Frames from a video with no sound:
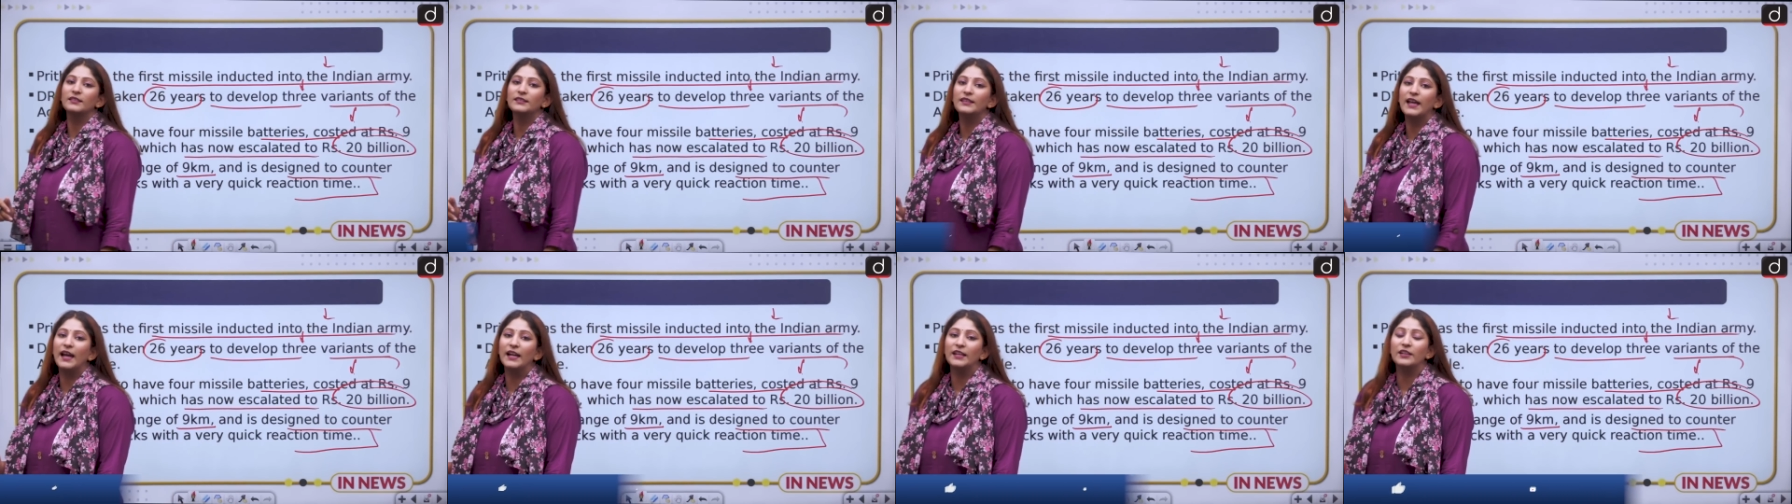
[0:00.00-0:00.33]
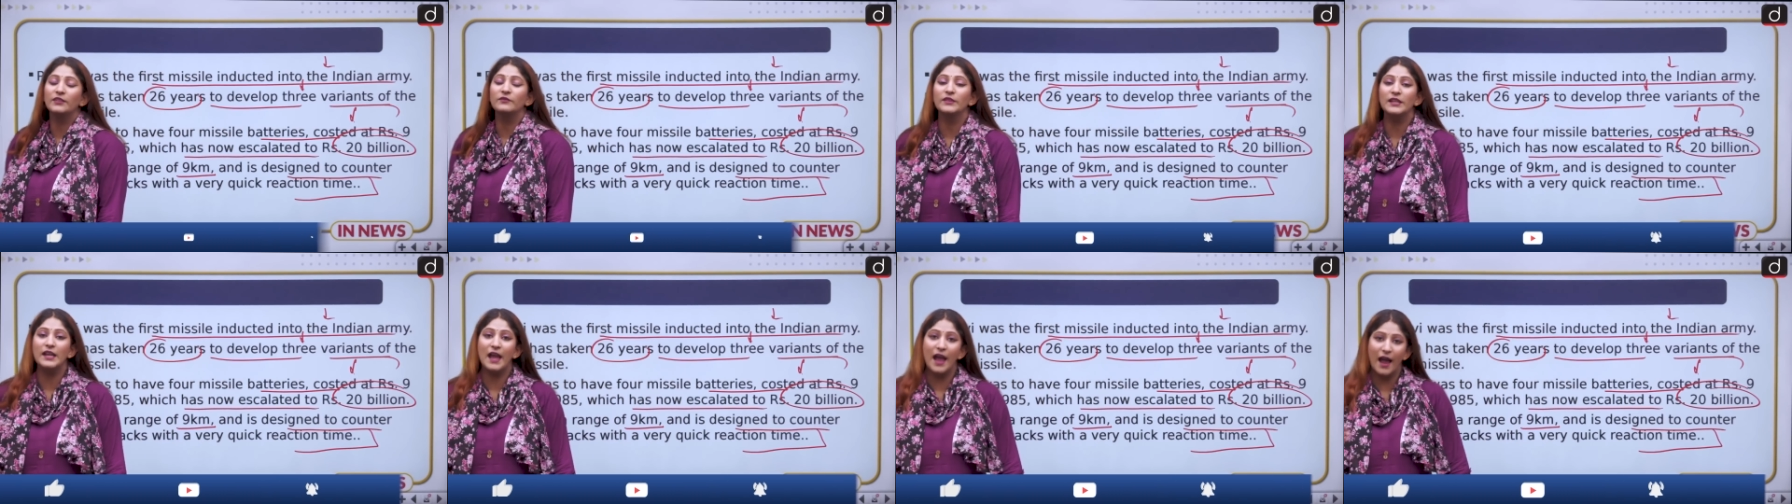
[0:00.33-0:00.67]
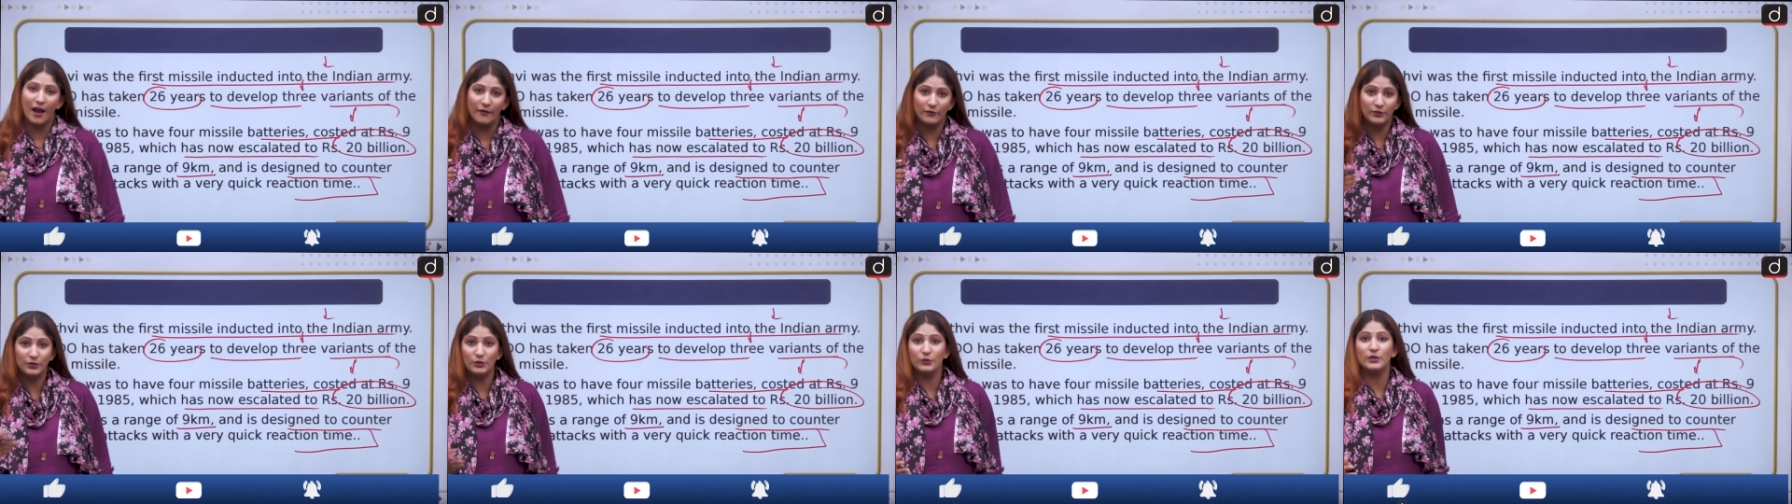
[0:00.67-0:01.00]
that we
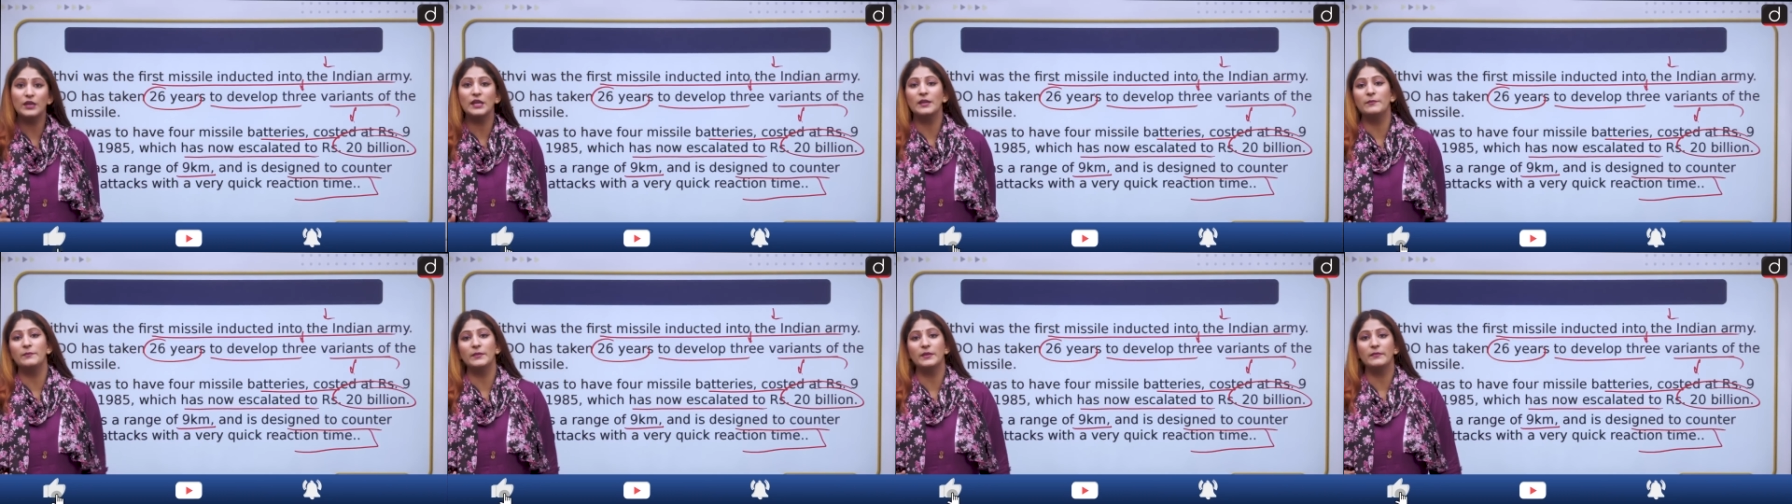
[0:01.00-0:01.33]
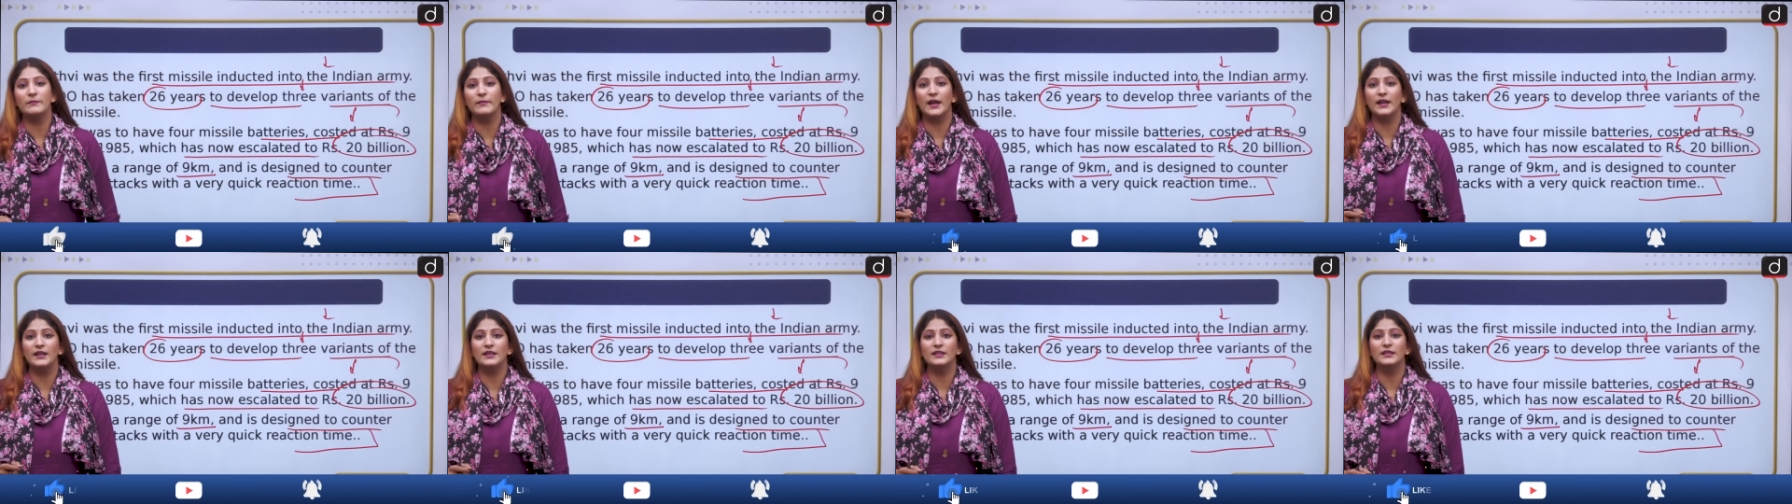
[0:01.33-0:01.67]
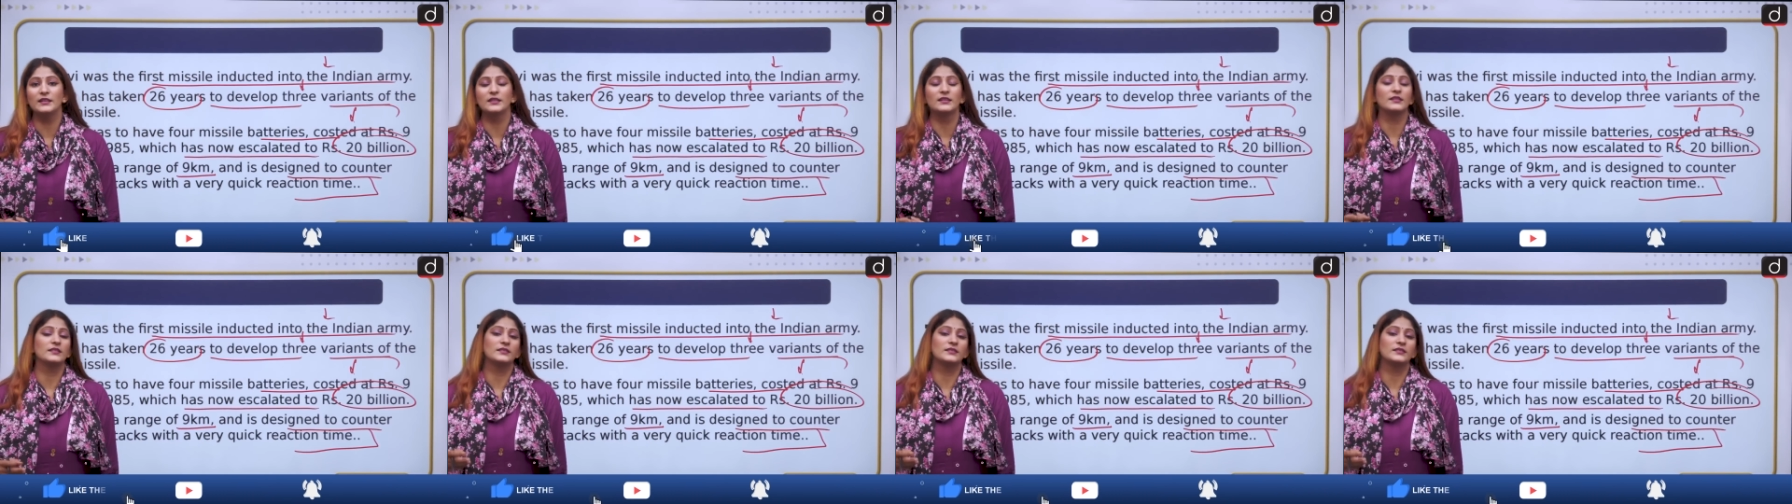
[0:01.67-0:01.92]
have to keep in mind,